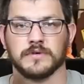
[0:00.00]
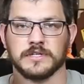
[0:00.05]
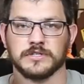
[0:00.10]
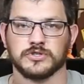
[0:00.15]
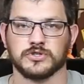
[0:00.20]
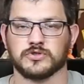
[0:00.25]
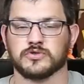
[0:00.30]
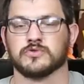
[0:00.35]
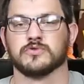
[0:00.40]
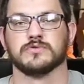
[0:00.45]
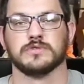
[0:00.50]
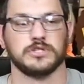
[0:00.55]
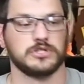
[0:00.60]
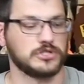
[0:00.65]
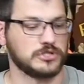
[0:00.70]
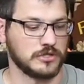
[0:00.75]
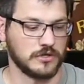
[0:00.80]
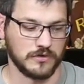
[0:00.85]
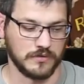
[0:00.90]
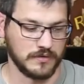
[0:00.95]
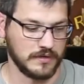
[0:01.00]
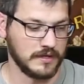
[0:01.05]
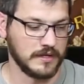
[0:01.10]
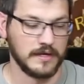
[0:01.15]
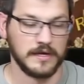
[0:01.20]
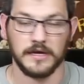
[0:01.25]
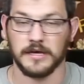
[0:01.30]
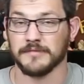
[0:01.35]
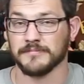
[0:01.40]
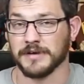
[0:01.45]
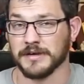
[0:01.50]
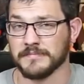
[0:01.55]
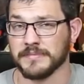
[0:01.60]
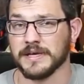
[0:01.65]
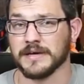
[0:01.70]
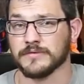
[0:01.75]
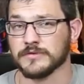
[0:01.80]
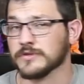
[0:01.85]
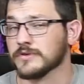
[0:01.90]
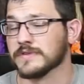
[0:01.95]
is truly shown by
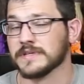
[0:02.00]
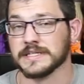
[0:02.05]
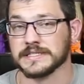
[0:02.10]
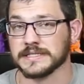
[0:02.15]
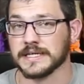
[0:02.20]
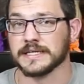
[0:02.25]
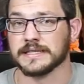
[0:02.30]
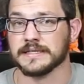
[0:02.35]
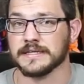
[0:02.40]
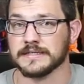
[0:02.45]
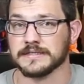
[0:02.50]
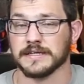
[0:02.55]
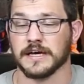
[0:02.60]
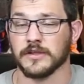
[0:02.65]
being able to do things like this.